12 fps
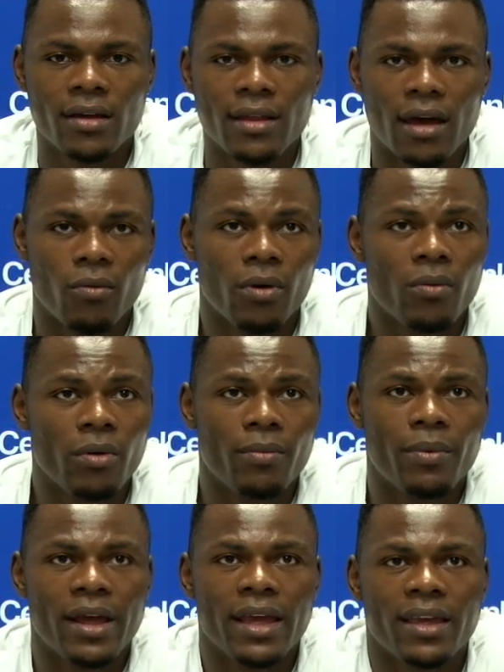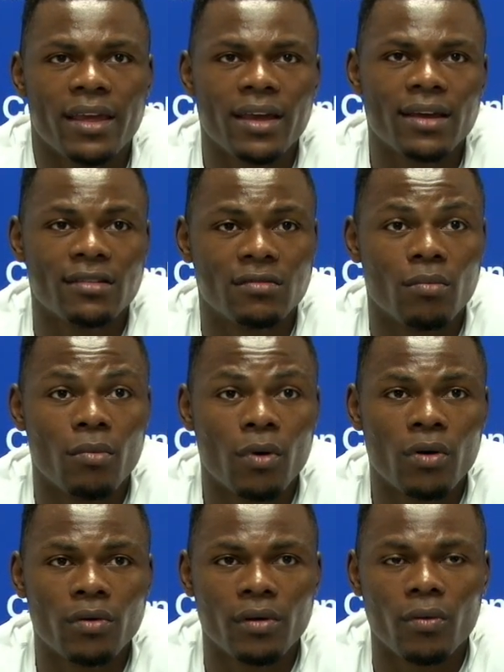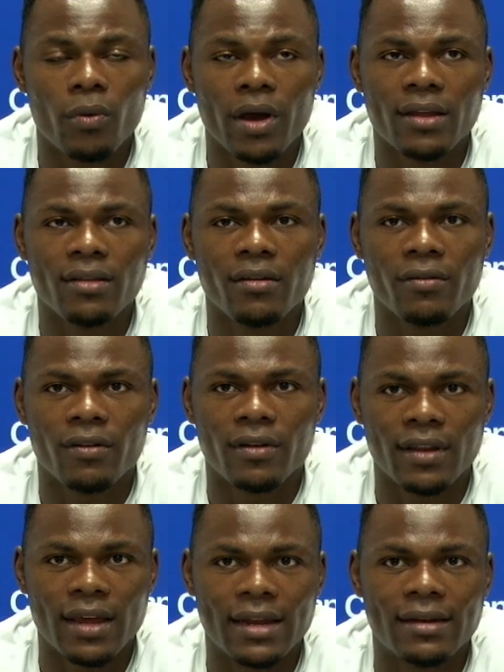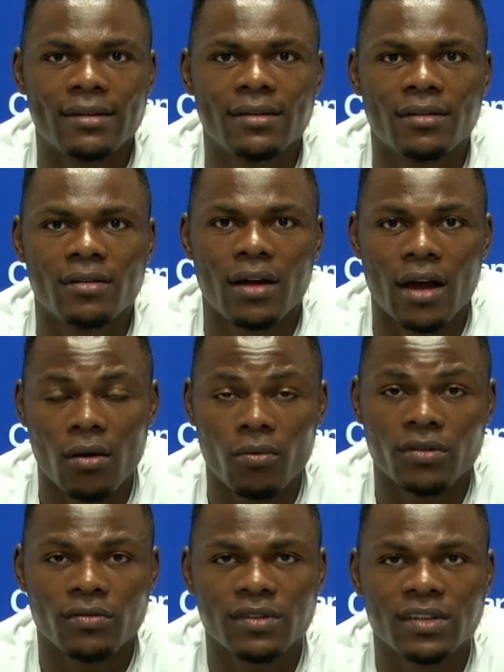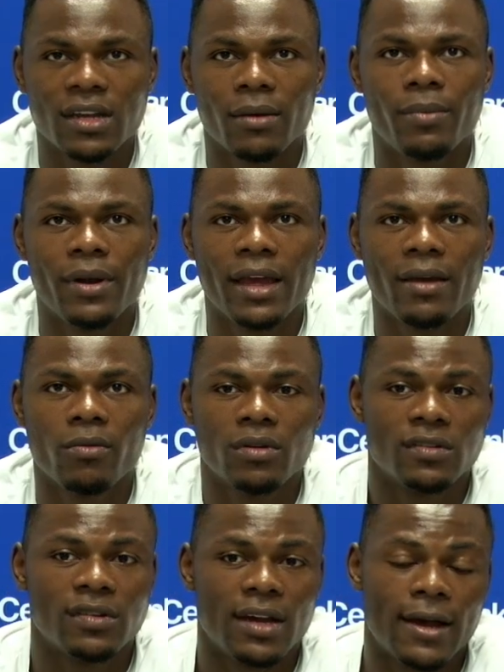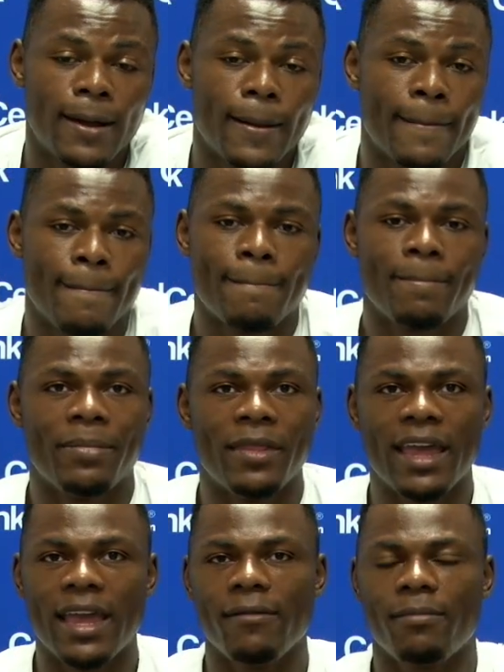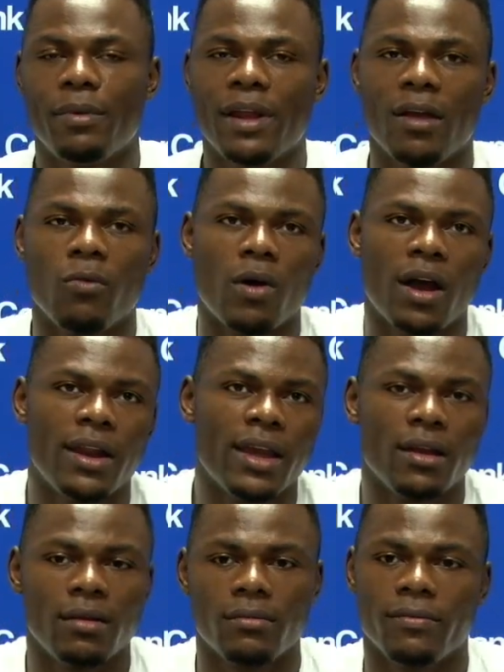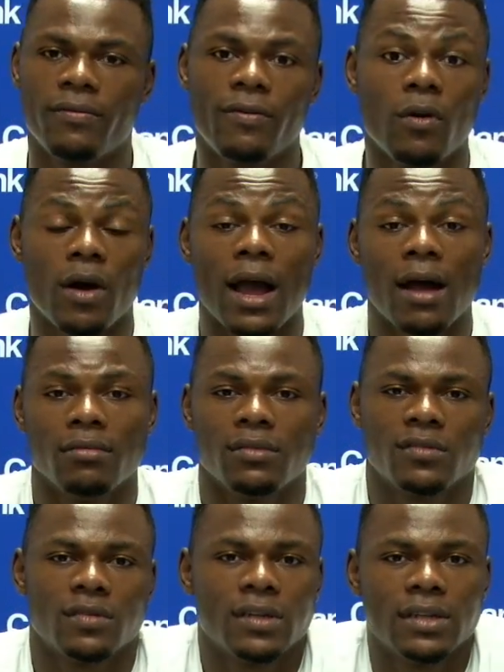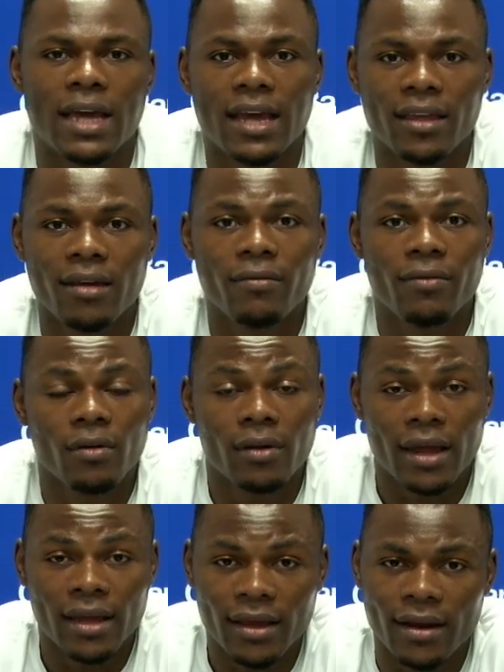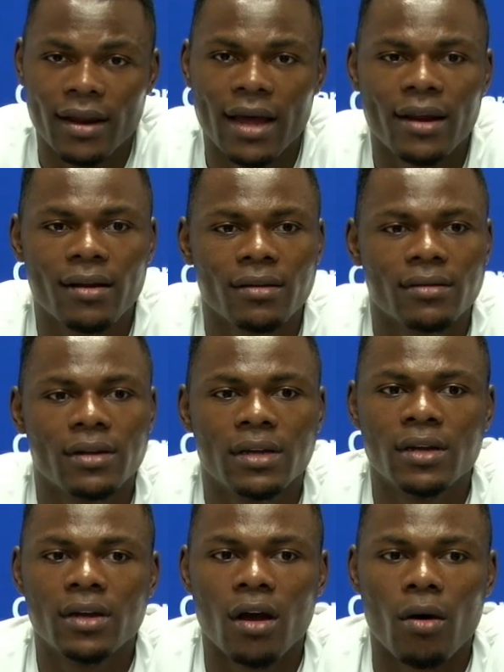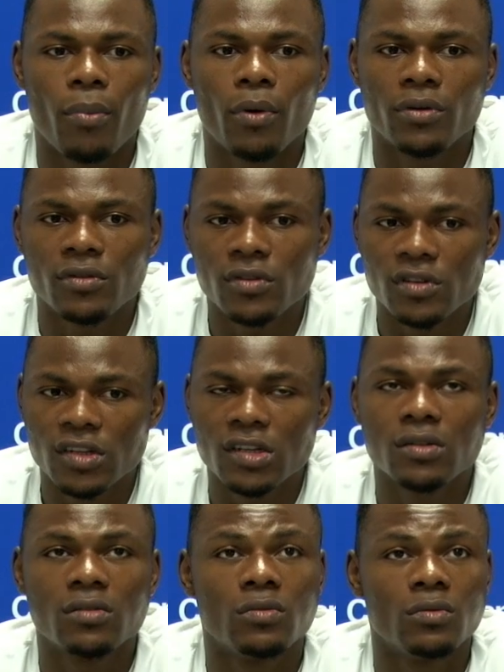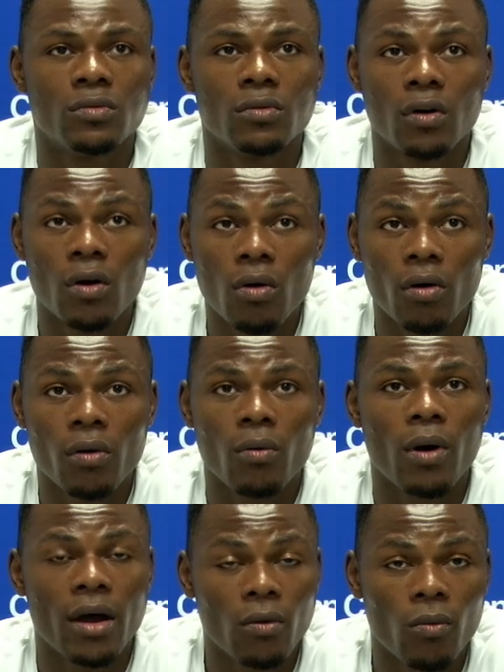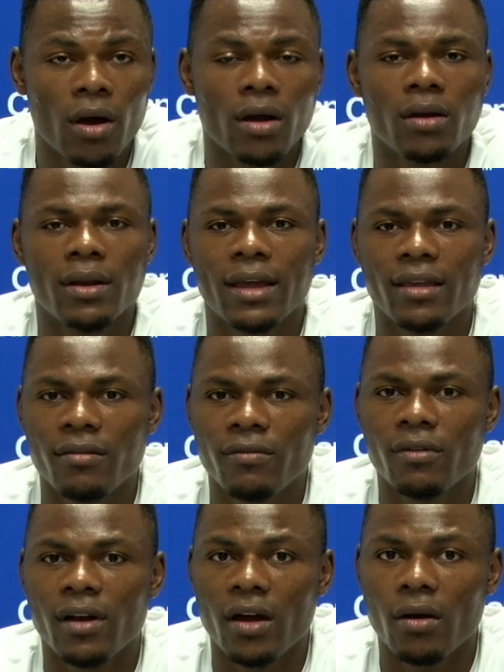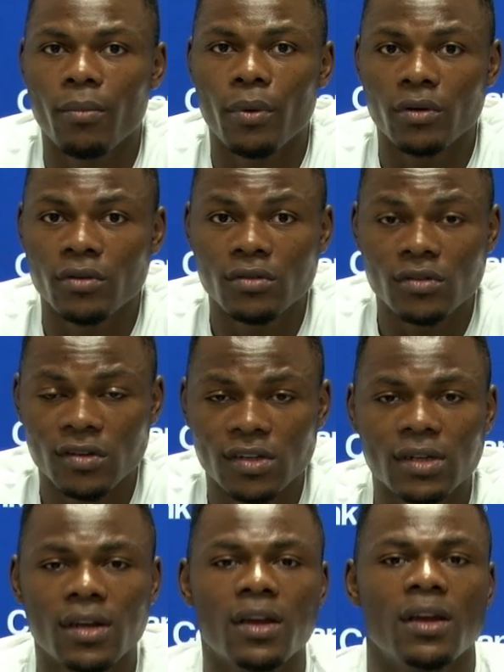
the way we play here is more way different than how West Virginia play. It was uh, they play one in four out. That give you like a lot of opportunity to go one on one. That give you a lot of opportunity.